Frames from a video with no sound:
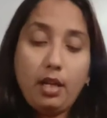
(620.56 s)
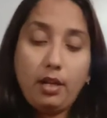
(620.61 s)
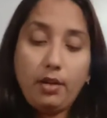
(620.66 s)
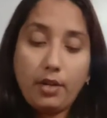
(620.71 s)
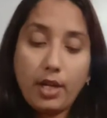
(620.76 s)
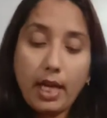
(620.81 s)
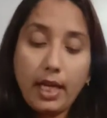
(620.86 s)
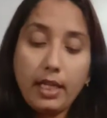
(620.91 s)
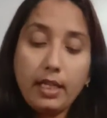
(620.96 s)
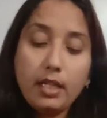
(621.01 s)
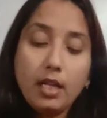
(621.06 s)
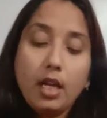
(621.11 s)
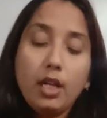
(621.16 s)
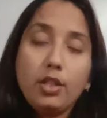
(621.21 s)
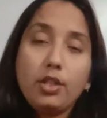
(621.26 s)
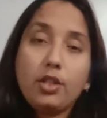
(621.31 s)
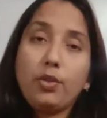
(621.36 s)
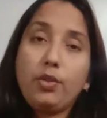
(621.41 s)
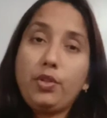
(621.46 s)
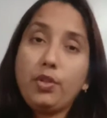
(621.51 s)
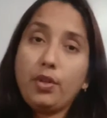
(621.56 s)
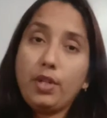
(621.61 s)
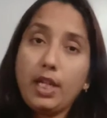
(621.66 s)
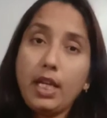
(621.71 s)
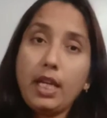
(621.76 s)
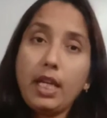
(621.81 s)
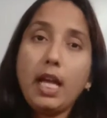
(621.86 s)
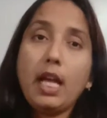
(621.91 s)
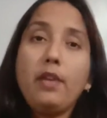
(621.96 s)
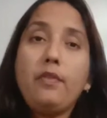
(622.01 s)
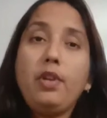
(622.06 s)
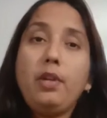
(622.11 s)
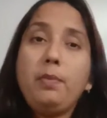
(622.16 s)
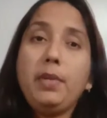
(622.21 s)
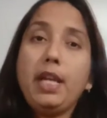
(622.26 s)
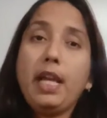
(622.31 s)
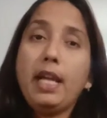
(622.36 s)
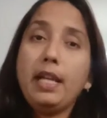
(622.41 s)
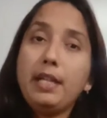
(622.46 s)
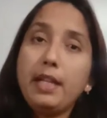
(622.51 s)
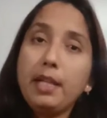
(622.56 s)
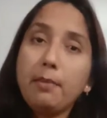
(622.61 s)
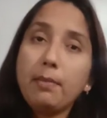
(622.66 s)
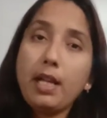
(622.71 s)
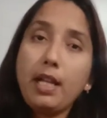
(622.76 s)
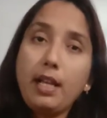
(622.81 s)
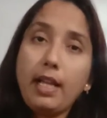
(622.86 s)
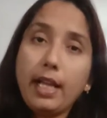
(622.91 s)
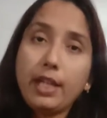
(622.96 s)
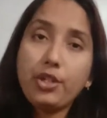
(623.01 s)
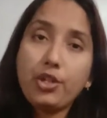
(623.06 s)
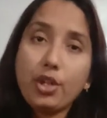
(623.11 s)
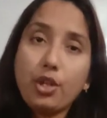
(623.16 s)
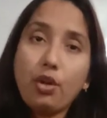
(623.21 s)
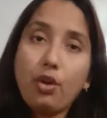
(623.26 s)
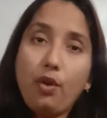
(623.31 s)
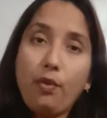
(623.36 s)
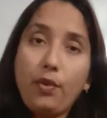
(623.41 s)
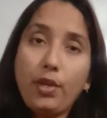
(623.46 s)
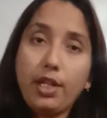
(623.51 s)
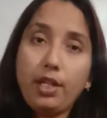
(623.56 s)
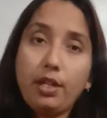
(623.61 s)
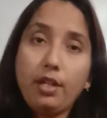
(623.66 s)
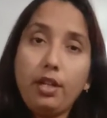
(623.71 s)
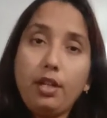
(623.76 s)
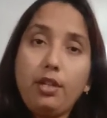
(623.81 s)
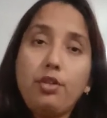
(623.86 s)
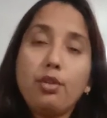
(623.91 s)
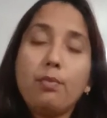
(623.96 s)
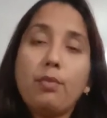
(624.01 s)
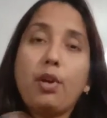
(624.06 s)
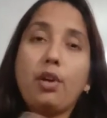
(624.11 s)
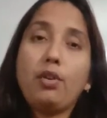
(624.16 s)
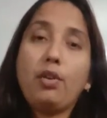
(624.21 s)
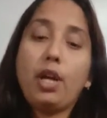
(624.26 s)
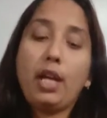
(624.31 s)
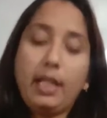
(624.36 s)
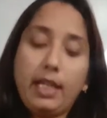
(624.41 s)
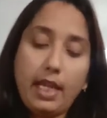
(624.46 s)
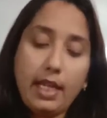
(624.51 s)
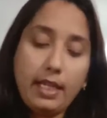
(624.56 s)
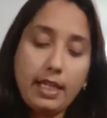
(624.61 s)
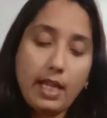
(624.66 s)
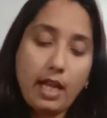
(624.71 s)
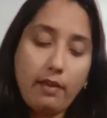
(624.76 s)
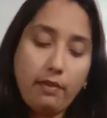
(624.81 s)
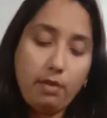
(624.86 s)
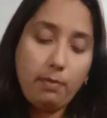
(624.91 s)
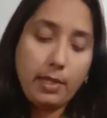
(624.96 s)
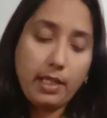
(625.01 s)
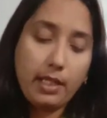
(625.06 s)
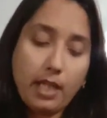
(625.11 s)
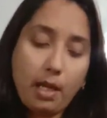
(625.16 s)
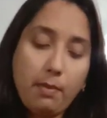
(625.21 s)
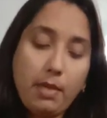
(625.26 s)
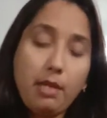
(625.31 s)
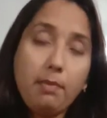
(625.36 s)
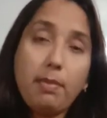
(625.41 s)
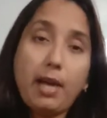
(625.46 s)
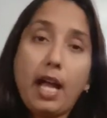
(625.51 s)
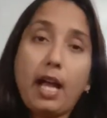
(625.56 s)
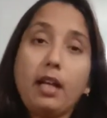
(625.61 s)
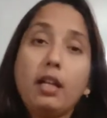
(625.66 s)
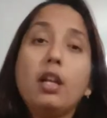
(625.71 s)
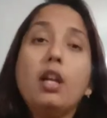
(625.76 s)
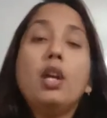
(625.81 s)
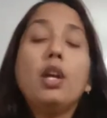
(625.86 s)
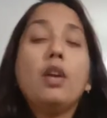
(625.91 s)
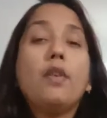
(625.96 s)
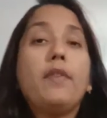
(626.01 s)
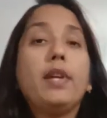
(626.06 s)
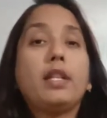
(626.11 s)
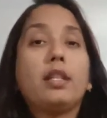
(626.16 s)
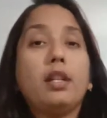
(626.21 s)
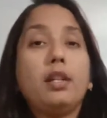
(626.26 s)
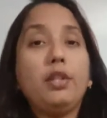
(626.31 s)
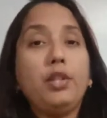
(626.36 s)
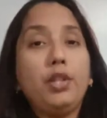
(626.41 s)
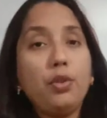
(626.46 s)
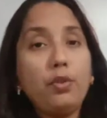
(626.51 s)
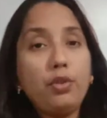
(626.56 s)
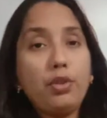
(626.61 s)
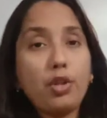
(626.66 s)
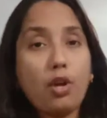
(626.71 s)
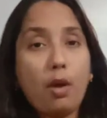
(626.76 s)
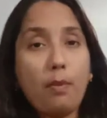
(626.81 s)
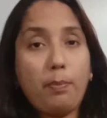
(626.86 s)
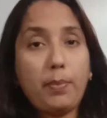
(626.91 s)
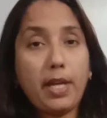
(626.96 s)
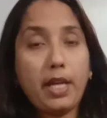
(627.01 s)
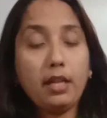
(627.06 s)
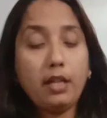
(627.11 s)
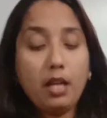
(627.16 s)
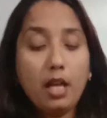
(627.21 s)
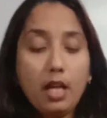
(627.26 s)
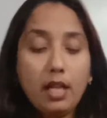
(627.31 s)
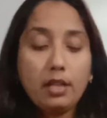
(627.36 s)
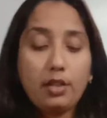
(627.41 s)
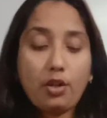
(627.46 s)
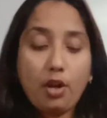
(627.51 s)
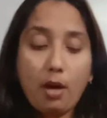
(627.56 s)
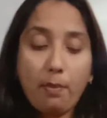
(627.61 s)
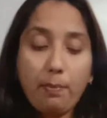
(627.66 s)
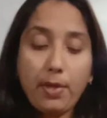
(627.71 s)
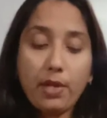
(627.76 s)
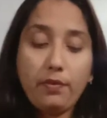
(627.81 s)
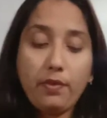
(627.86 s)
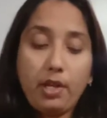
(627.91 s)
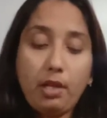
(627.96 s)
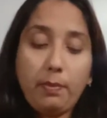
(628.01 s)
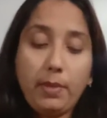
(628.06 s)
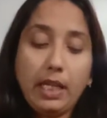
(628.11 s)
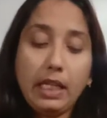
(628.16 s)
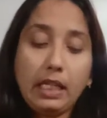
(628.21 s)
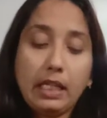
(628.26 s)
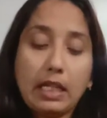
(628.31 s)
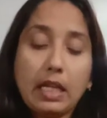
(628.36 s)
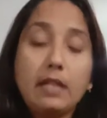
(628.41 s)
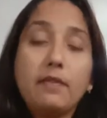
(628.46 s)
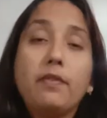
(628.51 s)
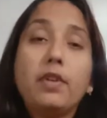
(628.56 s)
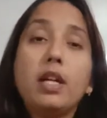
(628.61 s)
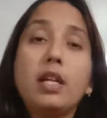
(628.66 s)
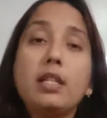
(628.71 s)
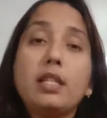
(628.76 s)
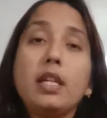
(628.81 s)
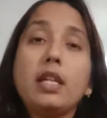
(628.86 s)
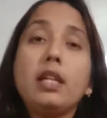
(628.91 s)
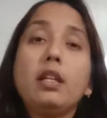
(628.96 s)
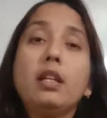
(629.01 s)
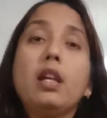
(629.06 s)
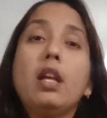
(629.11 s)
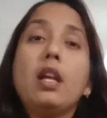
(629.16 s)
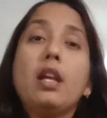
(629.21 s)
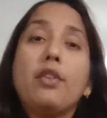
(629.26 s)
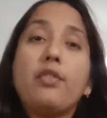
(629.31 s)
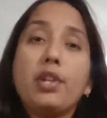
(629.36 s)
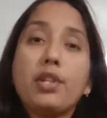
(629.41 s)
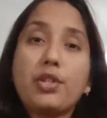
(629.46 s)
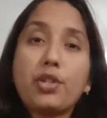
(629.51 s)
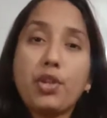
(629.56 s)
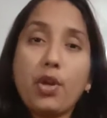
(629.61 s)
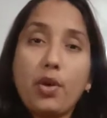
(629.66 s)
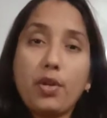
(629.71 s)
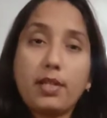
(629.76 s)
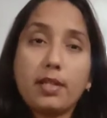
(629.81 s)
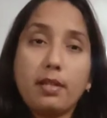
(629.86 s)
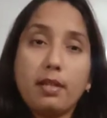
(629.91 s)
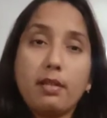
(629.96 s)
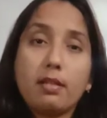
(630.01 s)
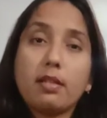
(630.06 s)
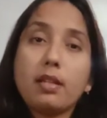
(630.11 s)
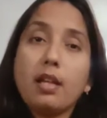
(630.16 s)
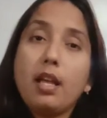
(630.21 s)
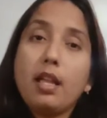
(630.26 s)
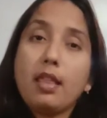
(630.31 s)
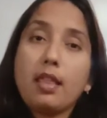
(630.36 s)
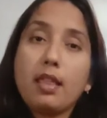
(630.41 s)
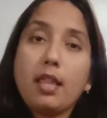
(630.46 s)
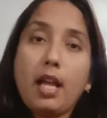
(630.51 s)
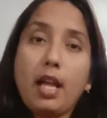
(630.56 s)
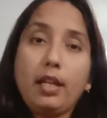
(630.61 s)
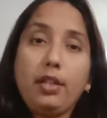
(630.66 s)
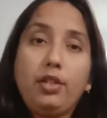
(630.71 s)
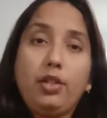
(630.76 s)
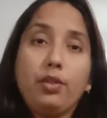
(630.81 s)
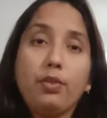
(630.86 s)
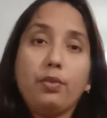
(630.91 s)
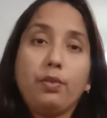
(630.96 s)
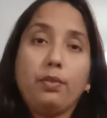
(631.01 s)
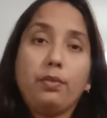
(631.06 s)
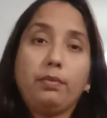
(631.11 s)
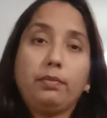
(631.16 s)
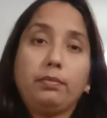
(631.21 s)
Right? So today I will be ending my lecture over here. Tomorrow again I will be coming back with a new topic. Topic will be conserving resources. Thank you.